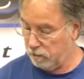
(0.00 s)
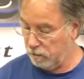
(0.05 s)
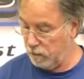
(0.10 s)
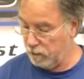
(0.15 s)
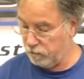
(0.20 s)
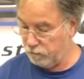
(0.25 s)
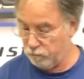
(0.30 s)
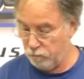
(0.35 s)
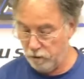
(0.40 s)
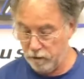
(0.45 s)

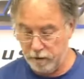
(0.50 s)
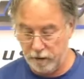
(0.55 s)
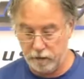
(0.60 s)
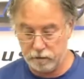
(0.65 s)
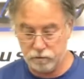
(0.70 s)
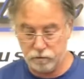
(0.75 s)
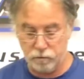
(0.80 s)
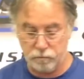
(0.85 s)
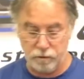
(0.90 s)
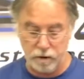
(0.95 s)
That is one
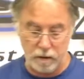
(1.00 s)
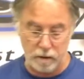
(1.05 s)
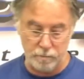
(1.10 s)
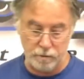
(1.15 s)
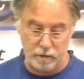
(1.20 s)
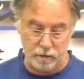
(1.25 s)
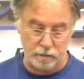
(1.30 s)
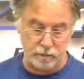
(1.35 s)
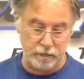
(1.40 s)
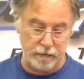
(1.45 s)

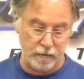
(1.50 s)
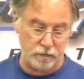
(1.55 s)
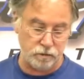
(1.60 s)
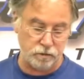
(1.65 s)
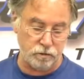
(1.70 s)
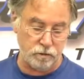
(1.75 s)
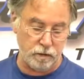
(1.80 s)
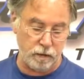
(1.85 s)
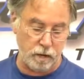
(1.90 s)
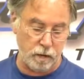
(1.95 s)
ExoRam
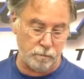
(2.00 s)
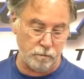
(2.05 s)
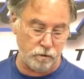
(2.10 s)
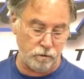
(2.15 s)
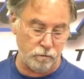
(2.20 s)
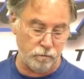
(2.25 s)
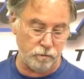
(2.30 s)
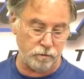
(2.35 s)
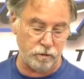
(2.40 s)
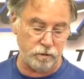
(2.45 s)
attached to a
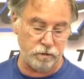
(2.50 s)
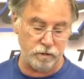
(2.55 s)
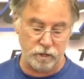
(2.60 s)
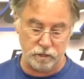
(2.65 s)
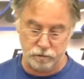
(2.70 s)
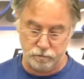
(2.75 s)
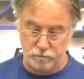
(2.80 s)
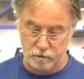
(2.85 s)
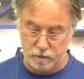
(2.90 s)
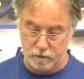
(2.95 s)
hammer with a
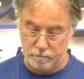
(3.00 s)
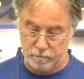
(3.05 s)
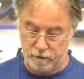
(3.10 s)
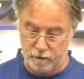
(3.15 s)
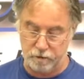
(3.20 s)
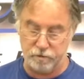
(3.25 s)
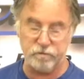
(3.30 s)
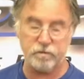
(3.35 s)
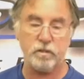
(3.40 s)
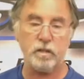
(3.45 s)
DustRam
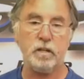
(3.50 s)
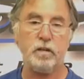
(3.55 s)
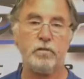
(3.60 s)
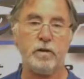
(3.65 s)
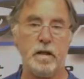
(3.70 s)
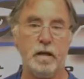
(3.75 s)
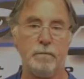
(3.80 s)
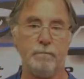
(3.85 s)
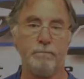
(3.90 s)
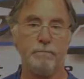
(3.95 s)
and a ski
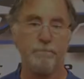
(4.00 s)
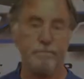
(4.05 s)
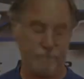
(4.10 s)
ram.